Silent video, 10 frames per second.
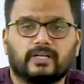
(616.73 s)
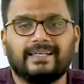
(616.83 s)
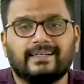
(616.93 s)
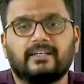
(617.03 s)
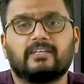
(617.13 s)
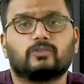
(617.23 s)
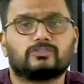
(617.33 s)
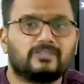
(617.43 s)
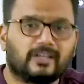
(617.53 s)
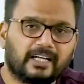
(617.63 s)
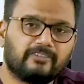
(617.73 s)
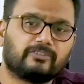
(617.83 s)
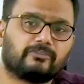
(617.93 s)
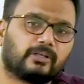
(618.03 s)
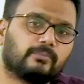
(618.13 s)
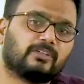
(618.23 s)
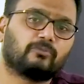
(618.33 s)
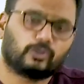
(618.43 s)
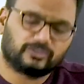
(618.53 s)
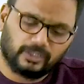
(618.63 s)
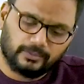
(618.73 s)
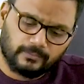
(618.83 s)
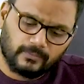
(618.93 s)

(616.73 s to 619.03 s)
L&D was derived from the Warsaw,